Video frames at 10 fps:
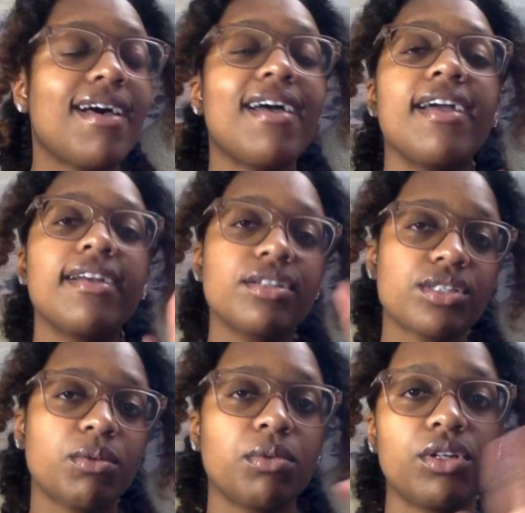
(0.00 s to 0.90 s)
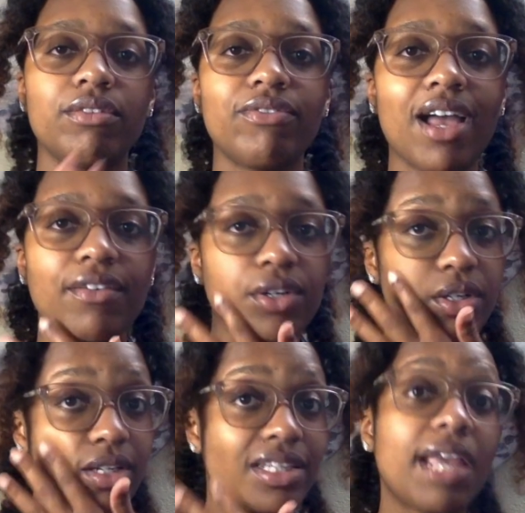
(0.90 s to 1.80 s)
I hired someone on
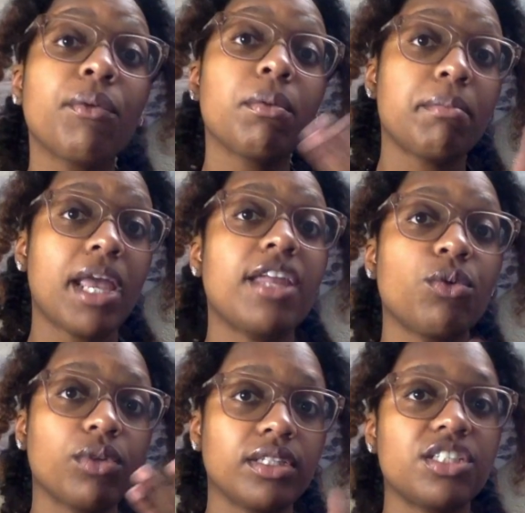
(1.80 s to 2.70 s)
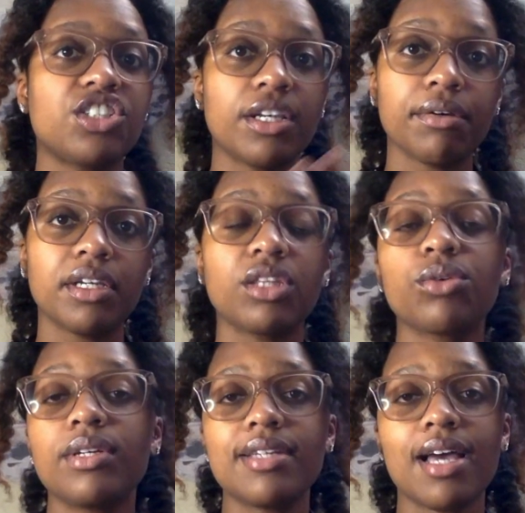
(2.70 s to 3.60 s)
Fiverr, and they were manually sharing
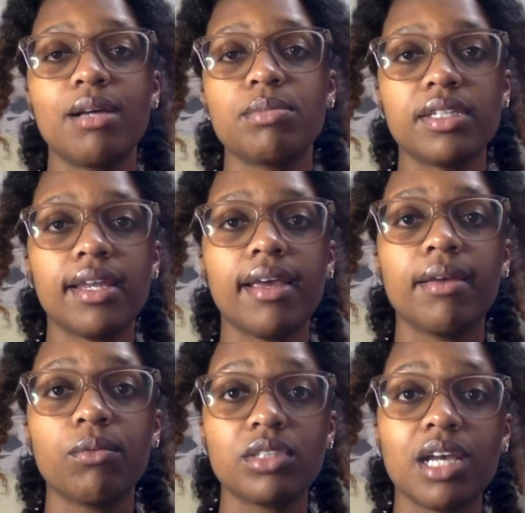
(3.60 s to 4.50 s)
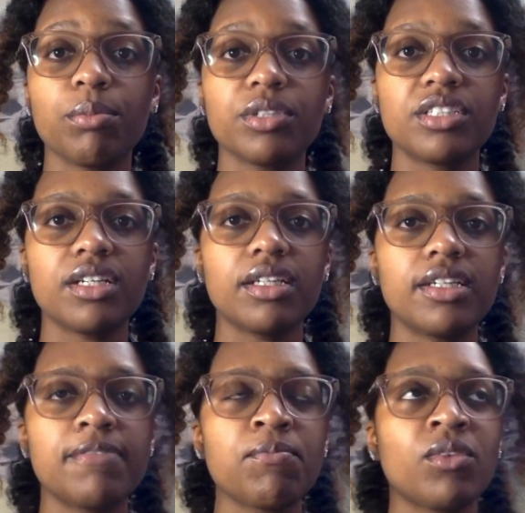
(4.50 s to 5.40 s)
3 times a day, which I
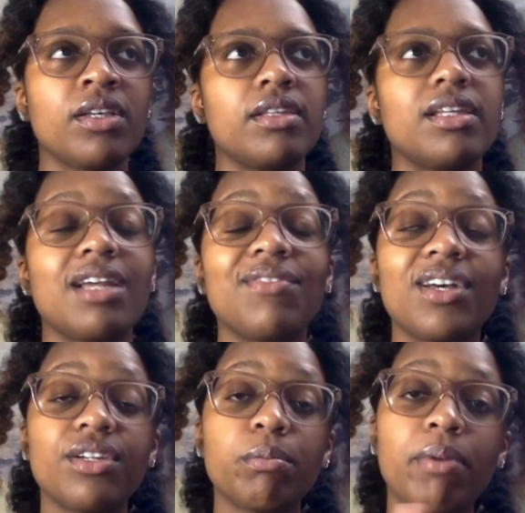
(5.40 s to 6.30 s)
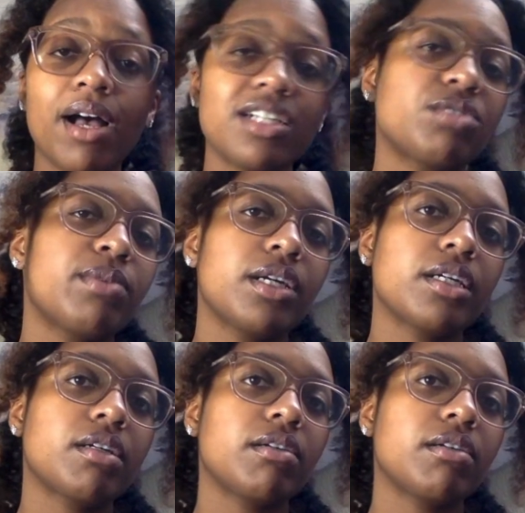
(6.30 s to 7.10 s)
appreciated. Then I found a Poshmark